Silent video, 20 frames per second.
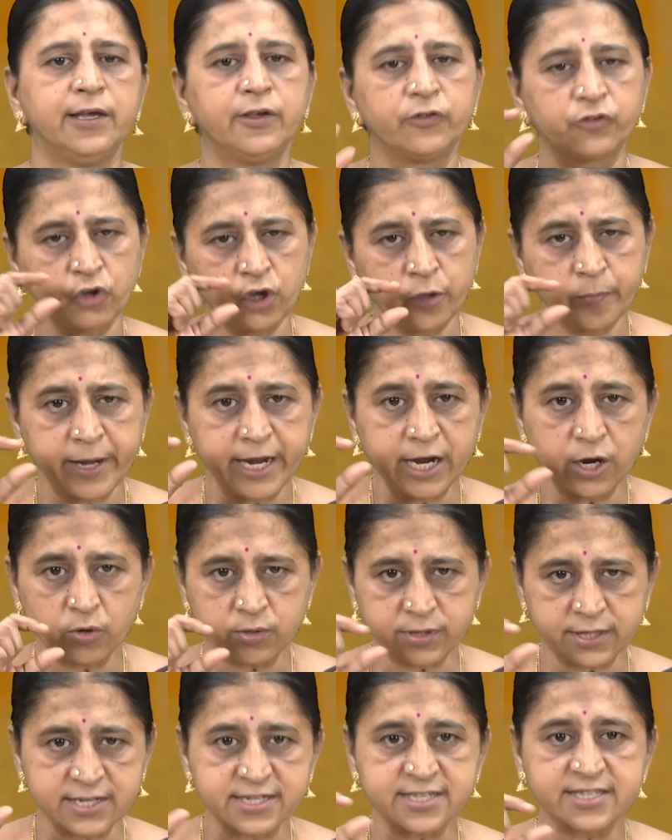So you bring
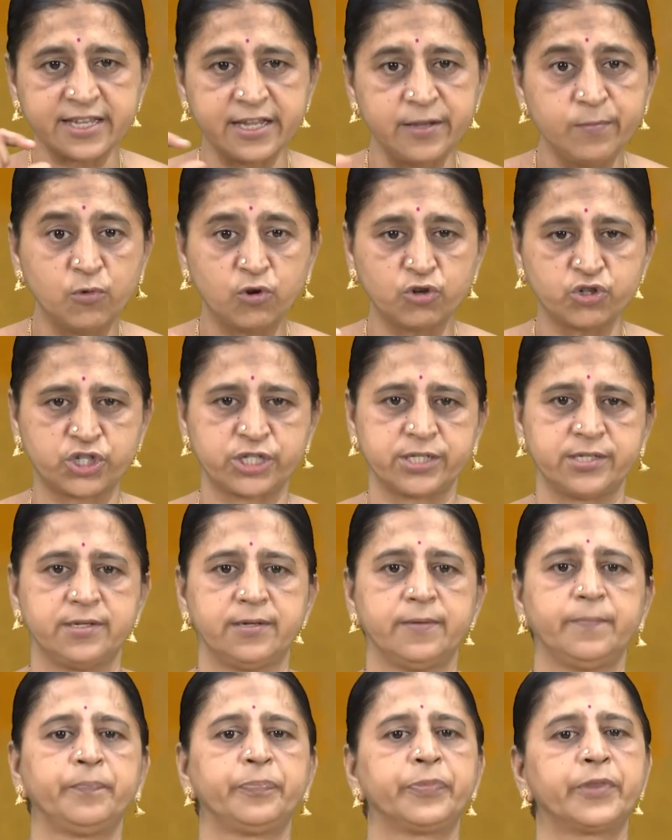out this emotion
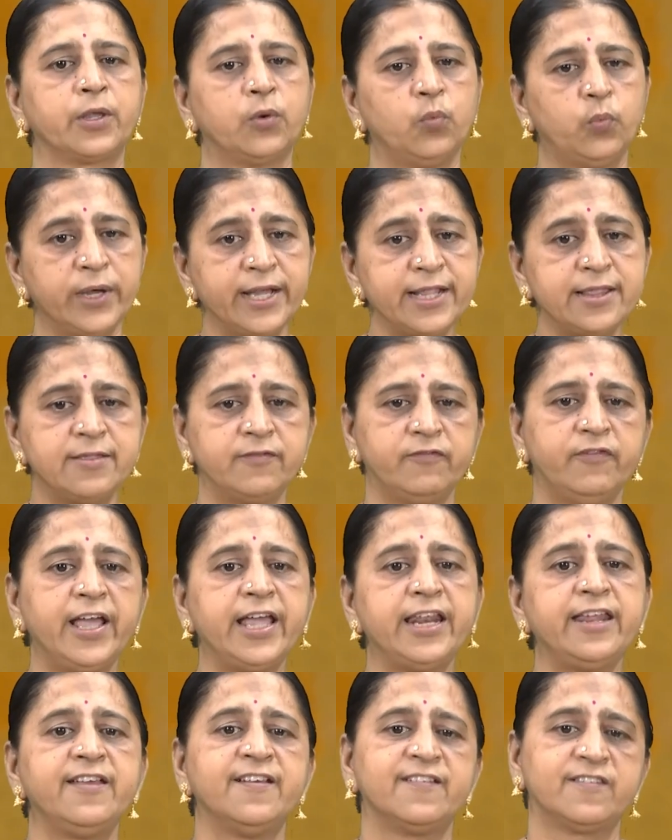with
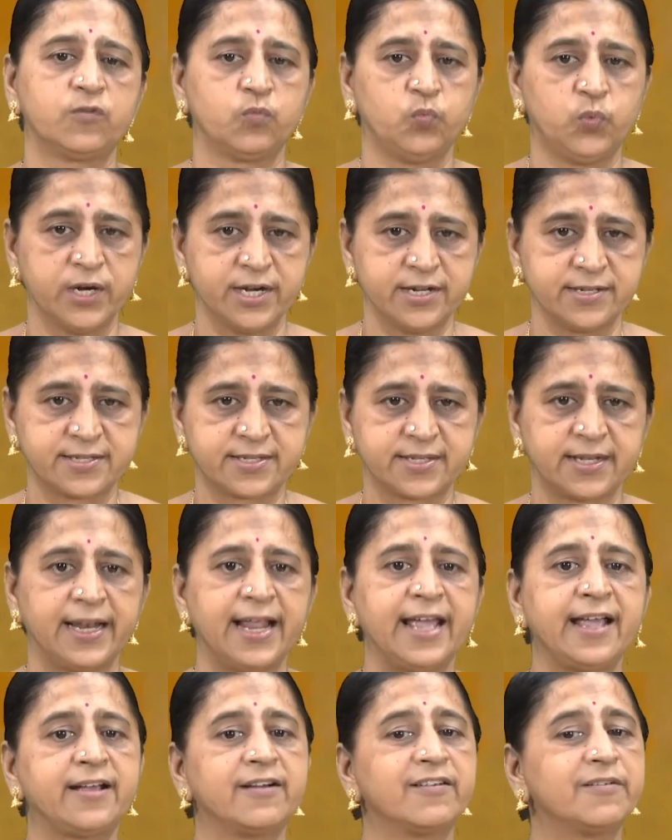various words
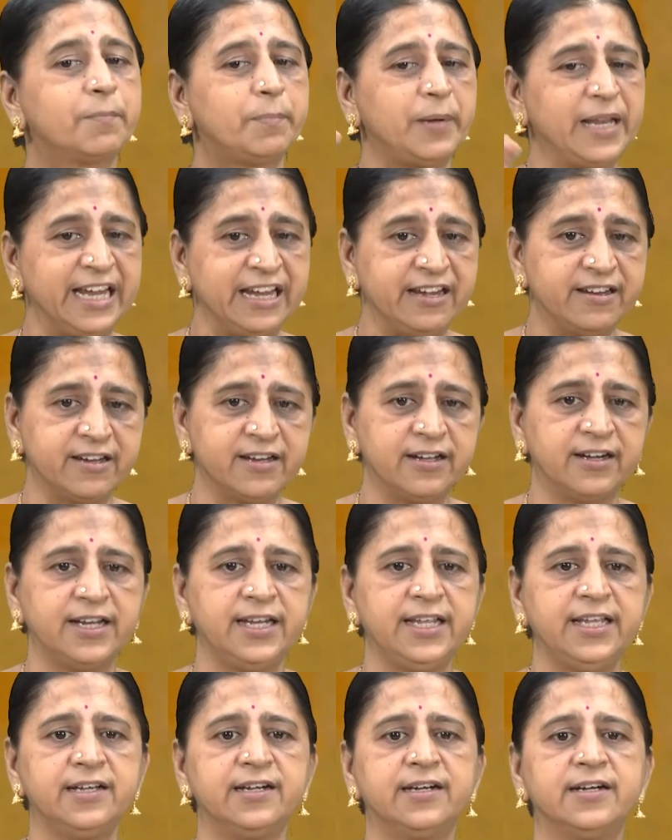like pleaded
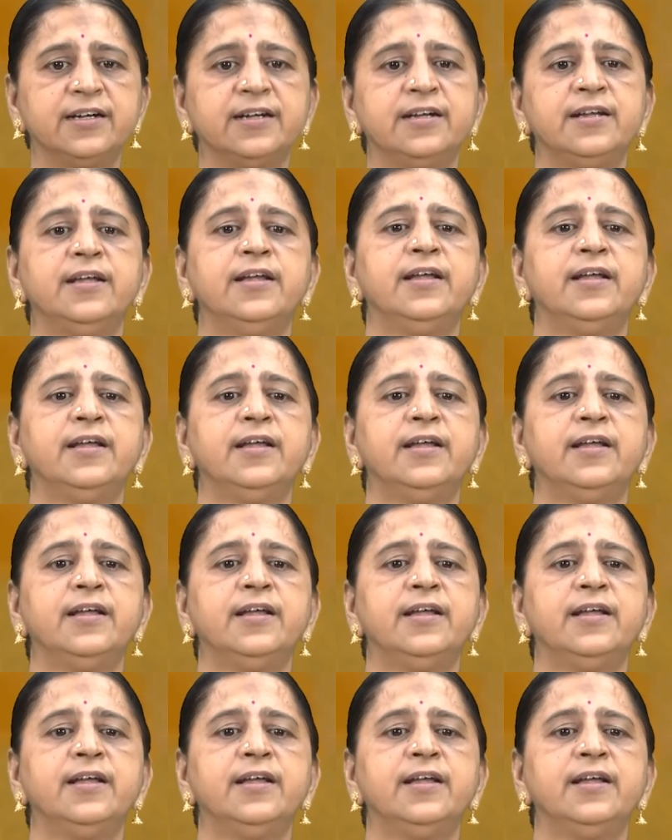earlier,